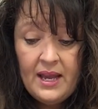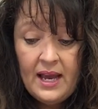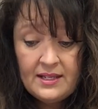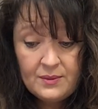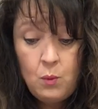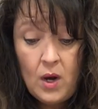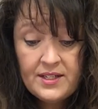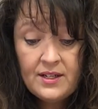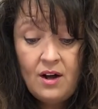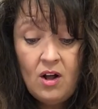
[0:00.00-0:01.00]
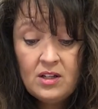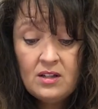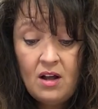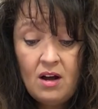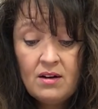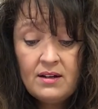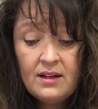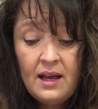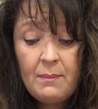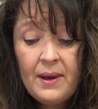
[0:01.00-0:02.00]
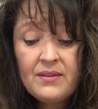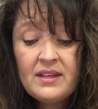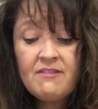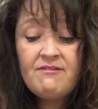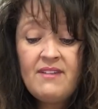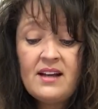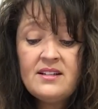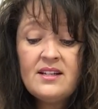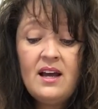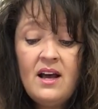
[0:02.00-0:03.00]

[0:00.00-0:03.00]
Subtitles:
has wanted all along, about the effect